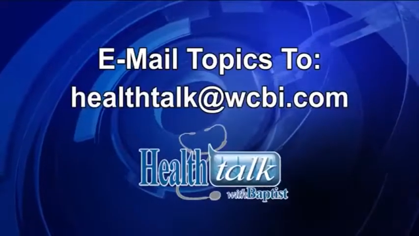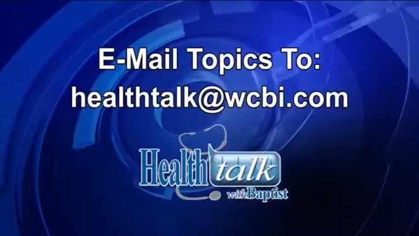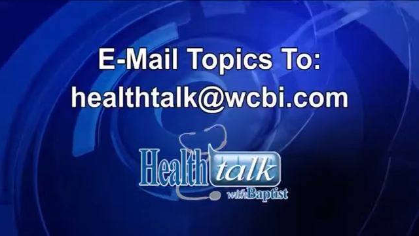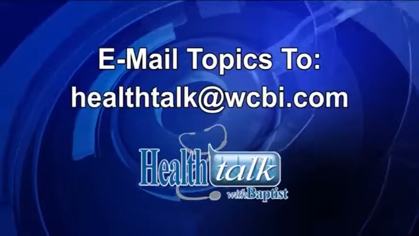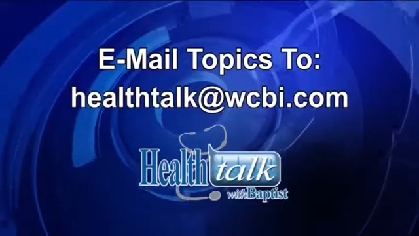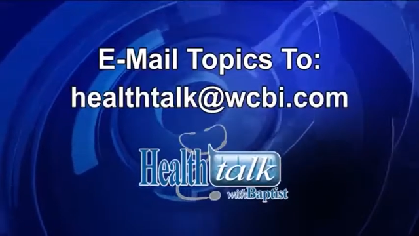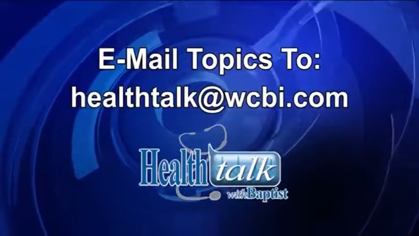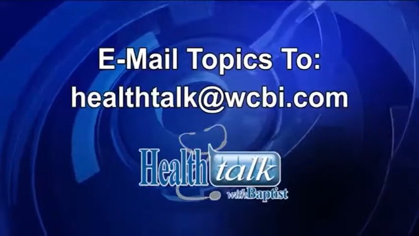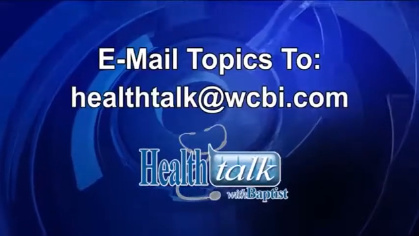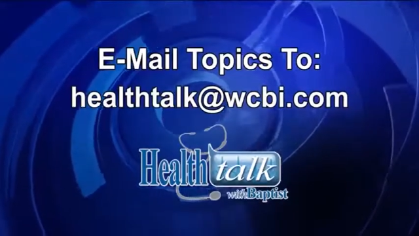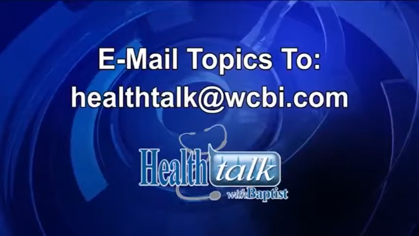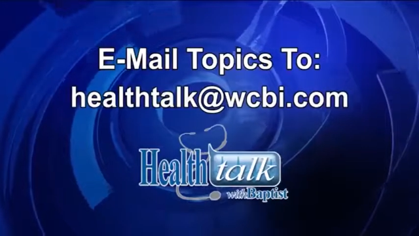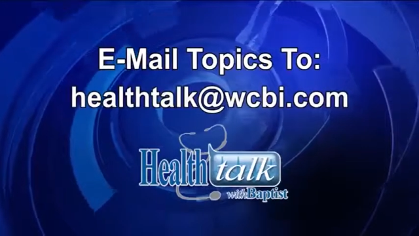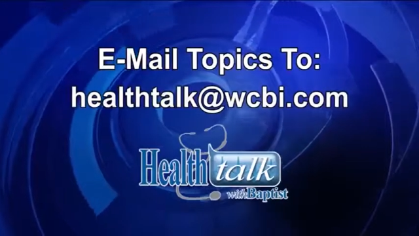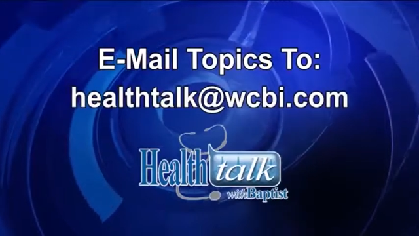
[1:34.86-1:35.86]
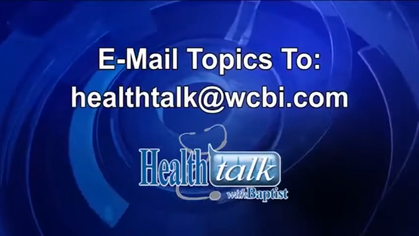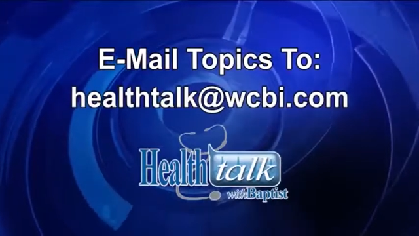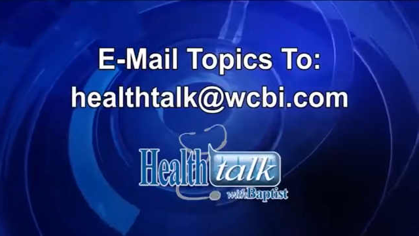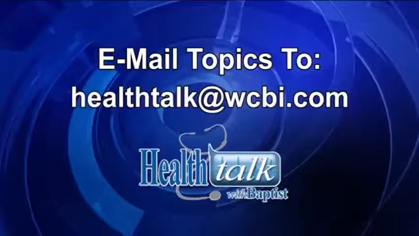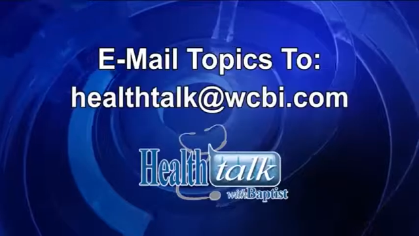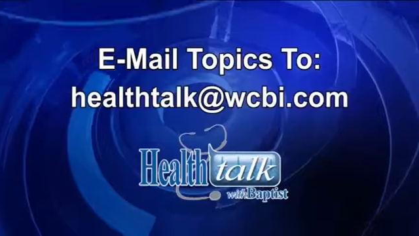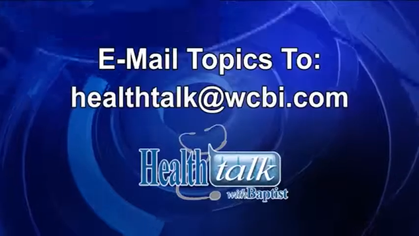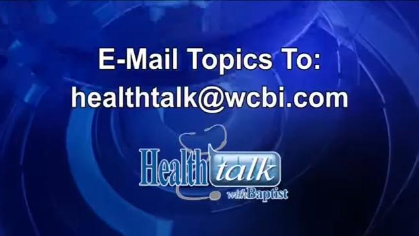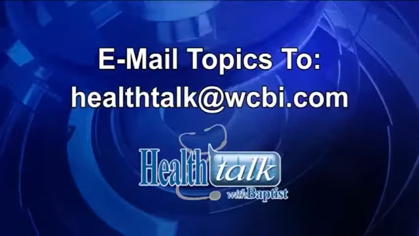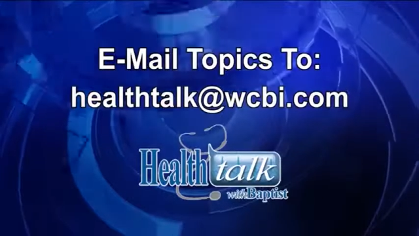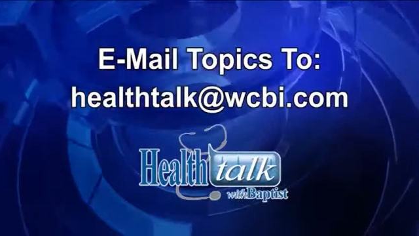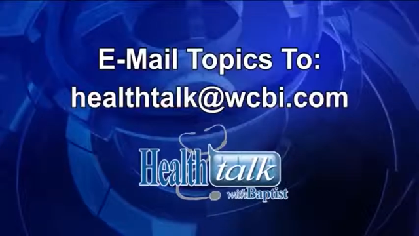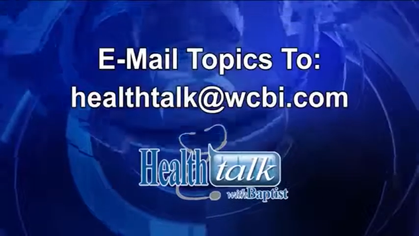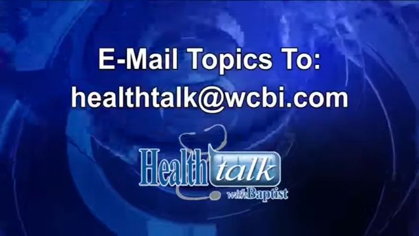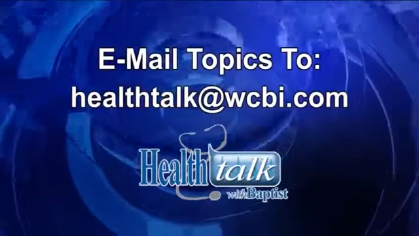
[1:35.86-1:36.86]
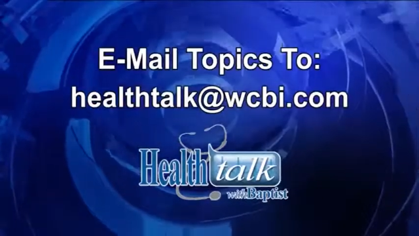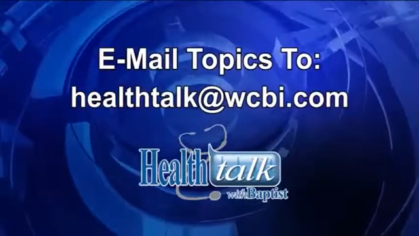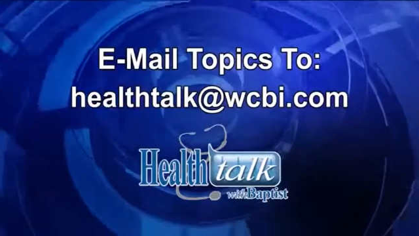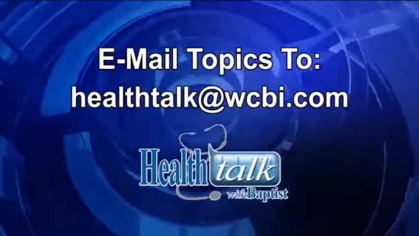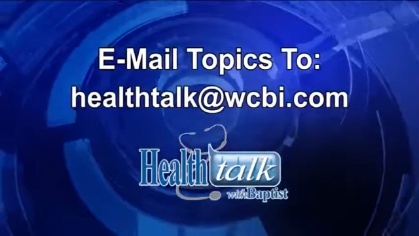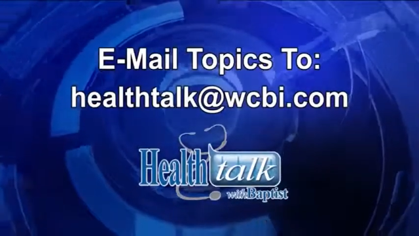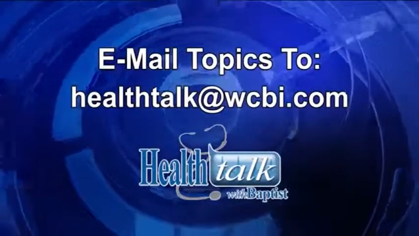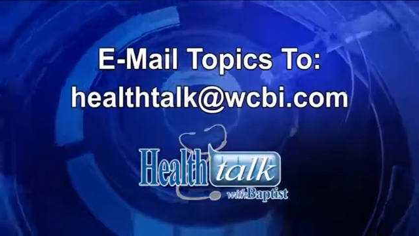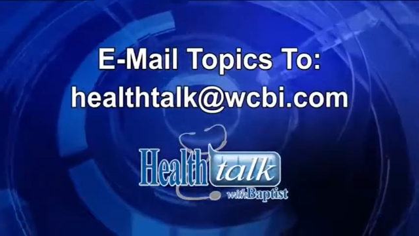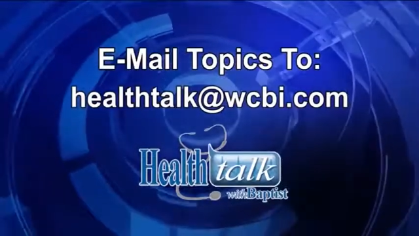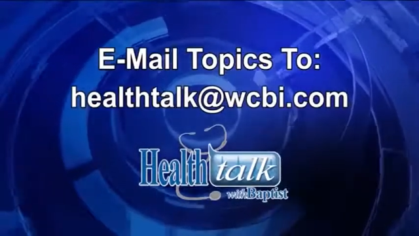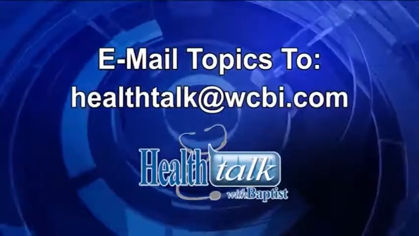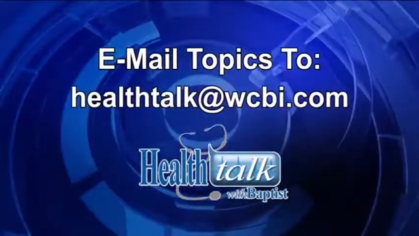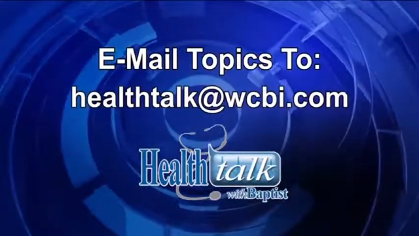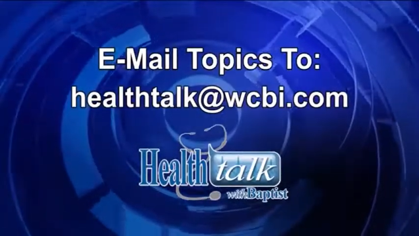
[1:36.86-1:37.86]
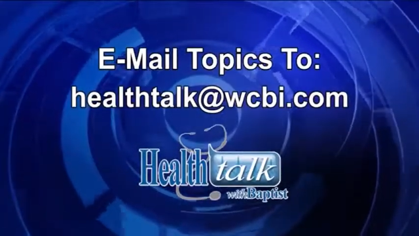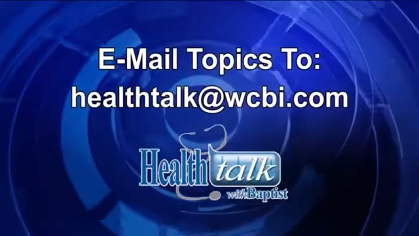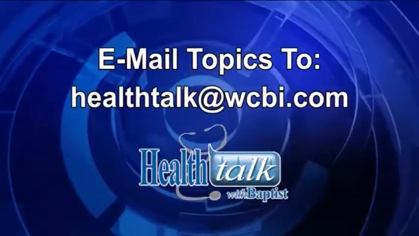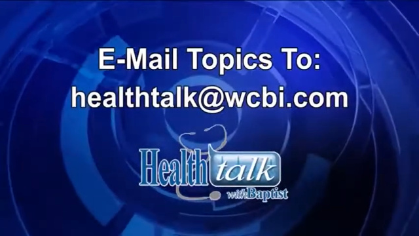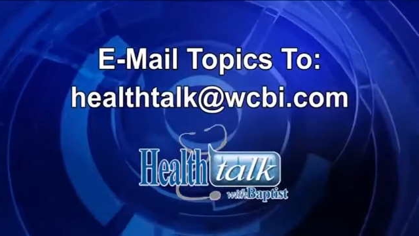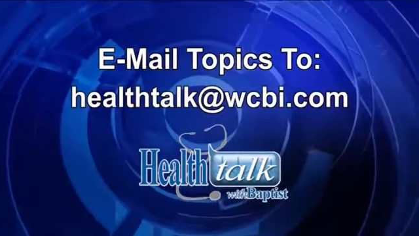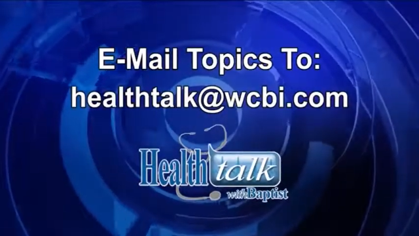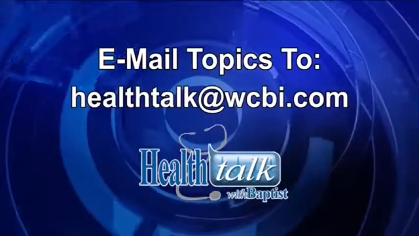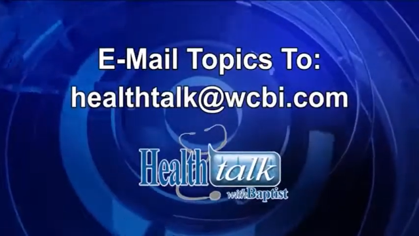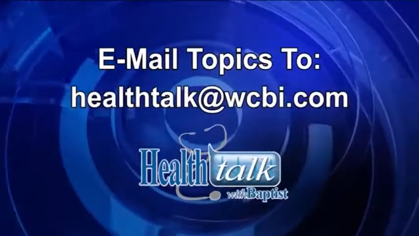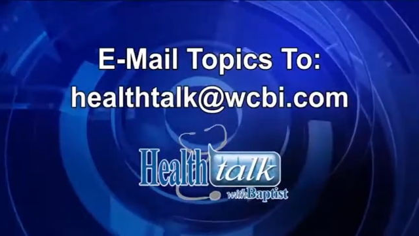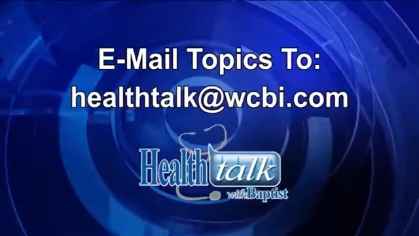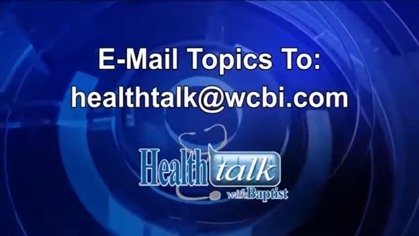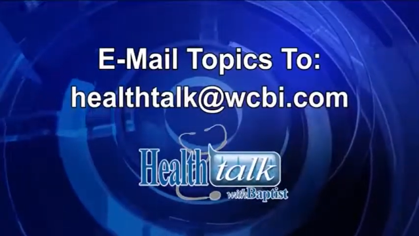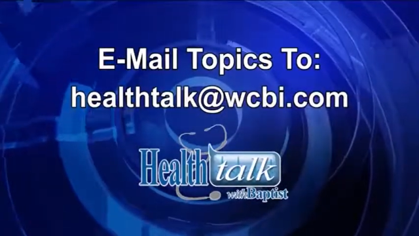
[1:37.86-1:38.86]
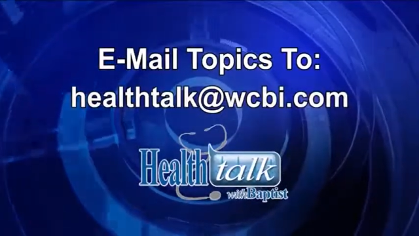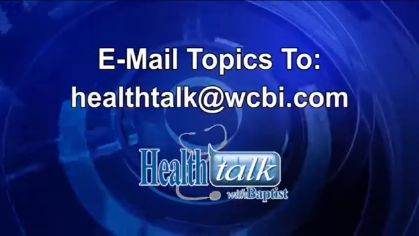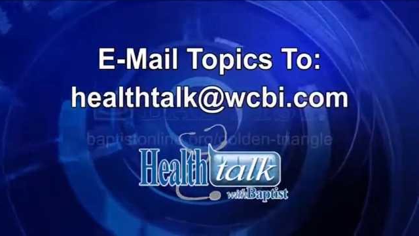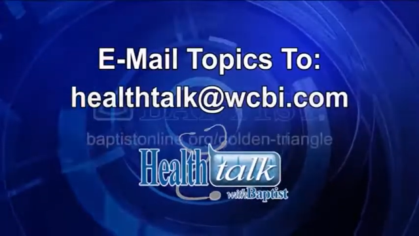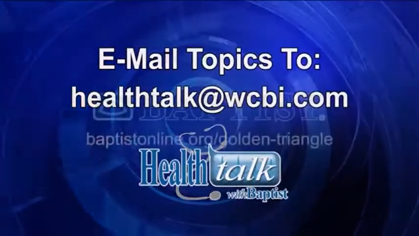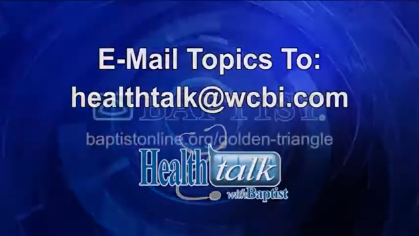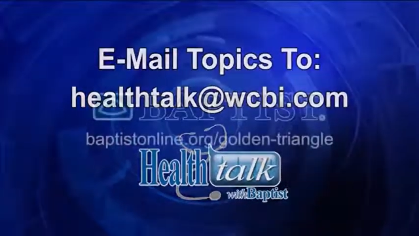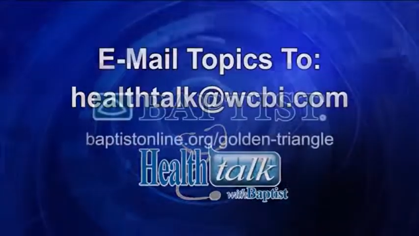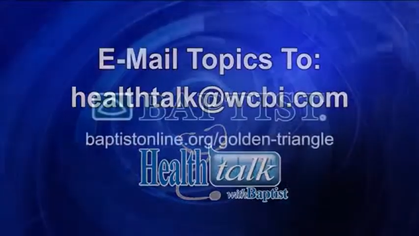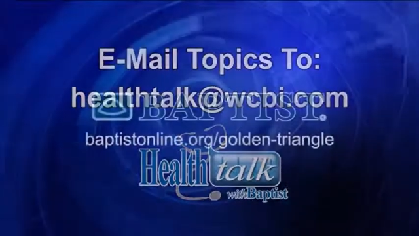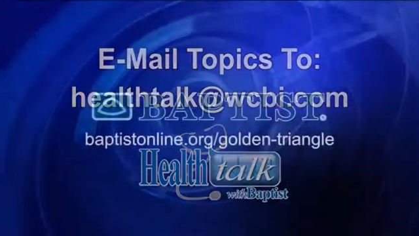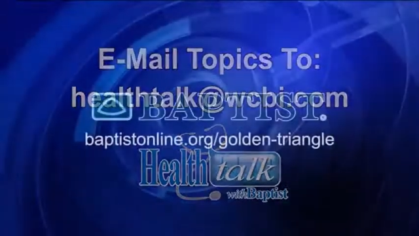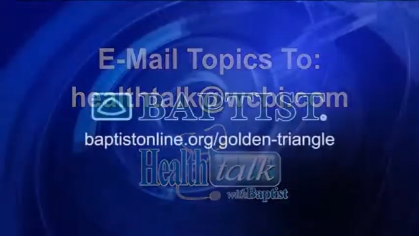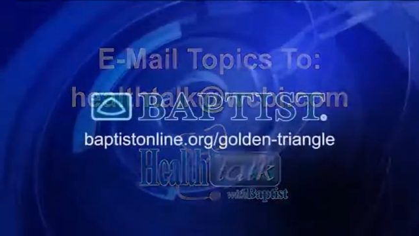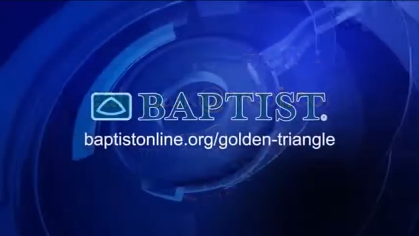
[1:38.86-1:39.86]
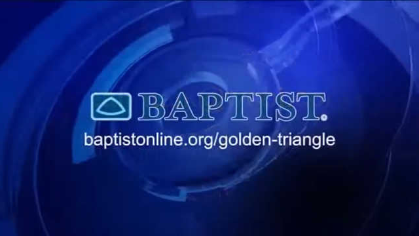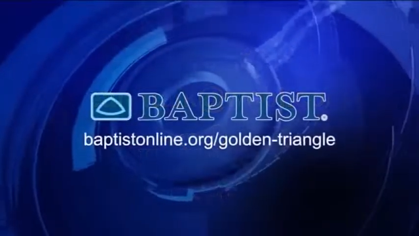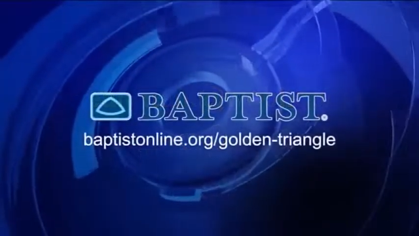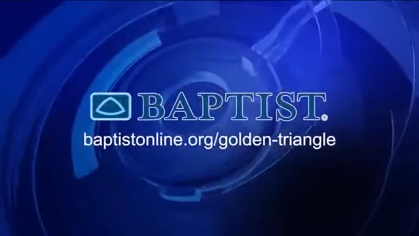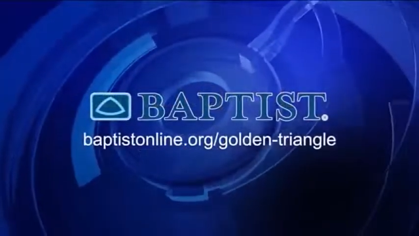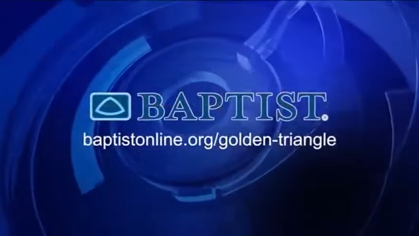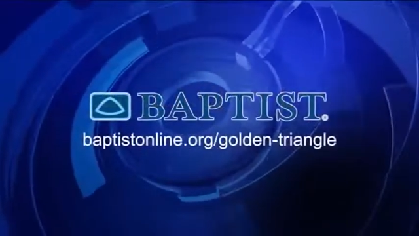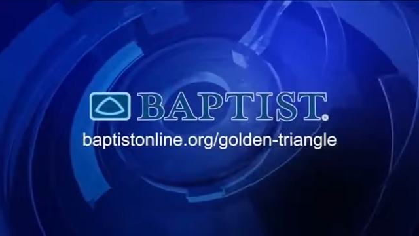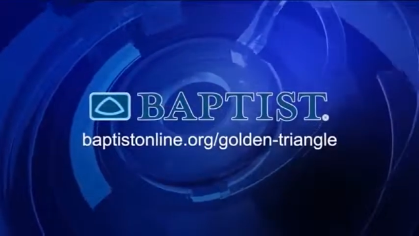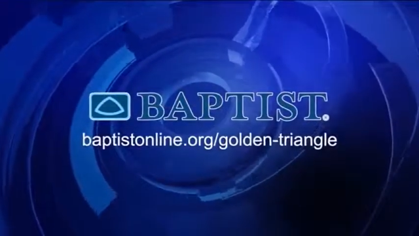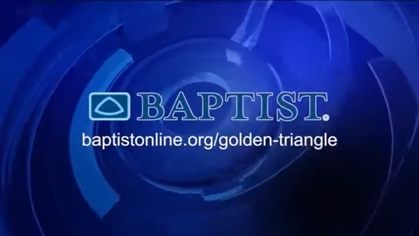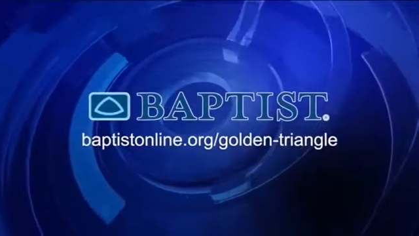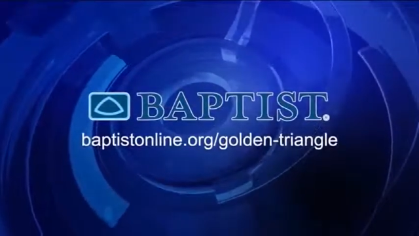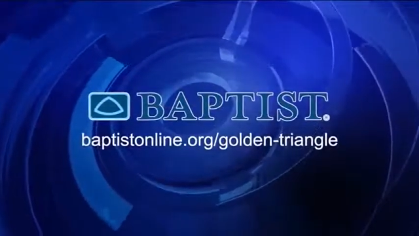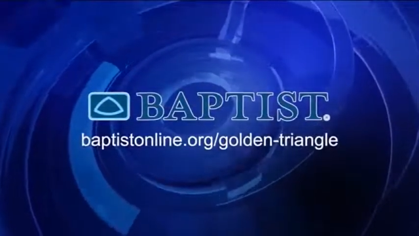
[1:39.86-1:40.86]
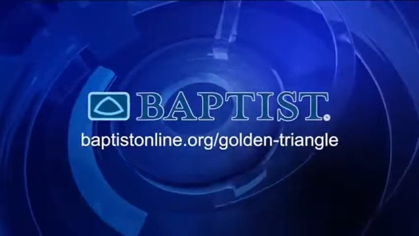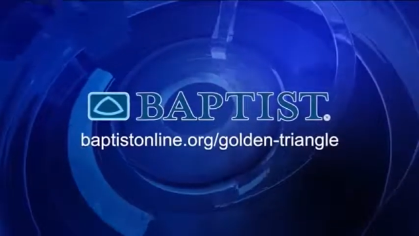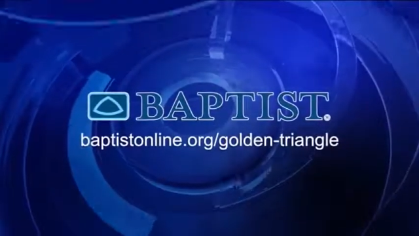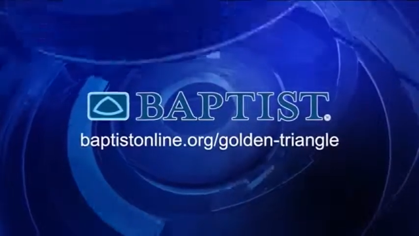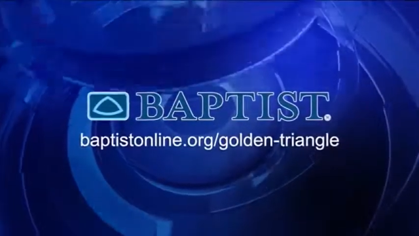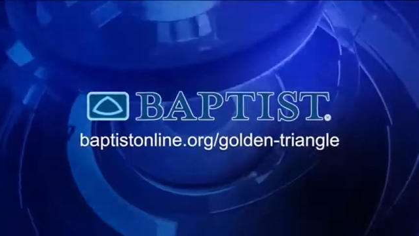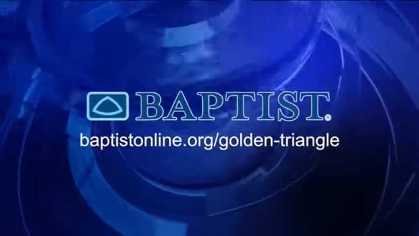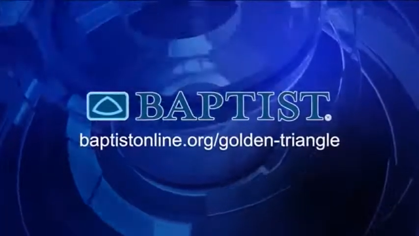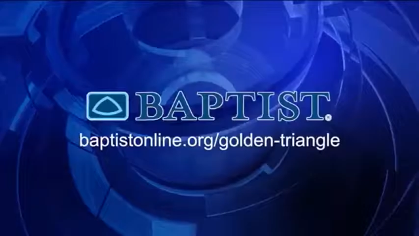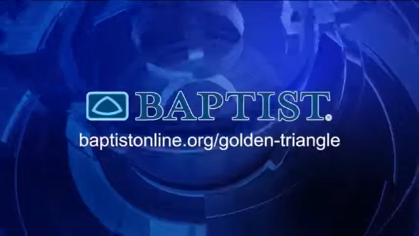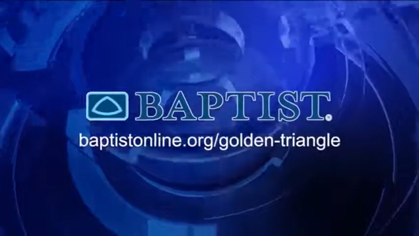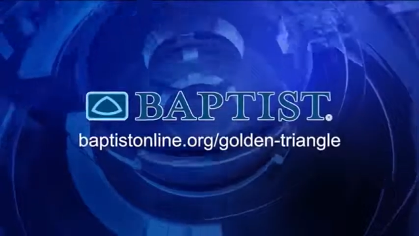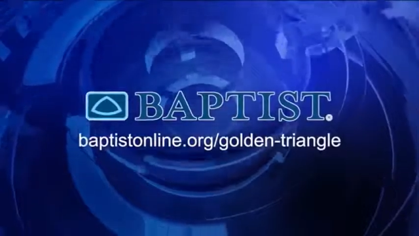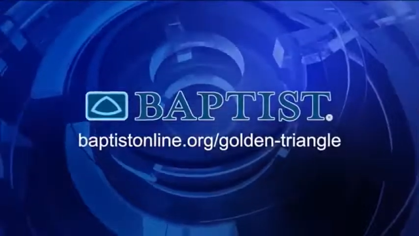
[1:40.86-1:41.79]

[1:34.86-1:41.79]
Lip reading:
Nobody's mouth can be seen.